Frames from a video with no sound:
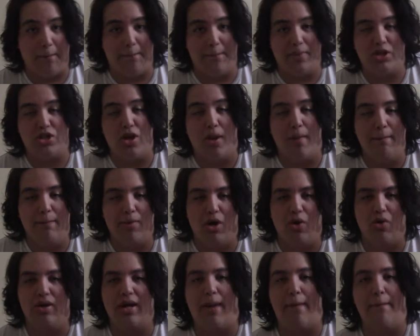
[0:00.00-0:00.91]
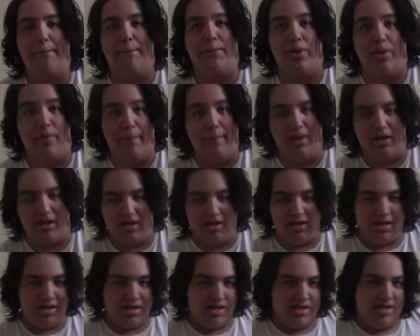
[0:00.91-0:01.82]
Timon and
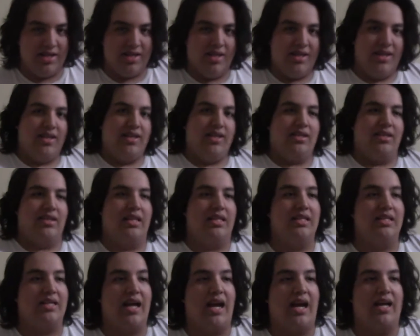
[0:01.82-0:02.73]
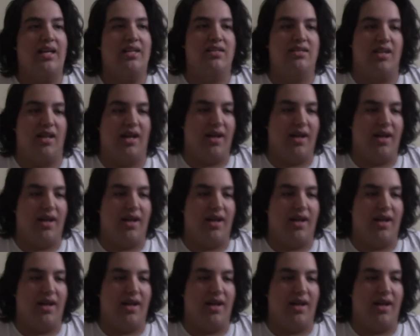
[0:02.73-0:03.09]
Pumbaa. These guys,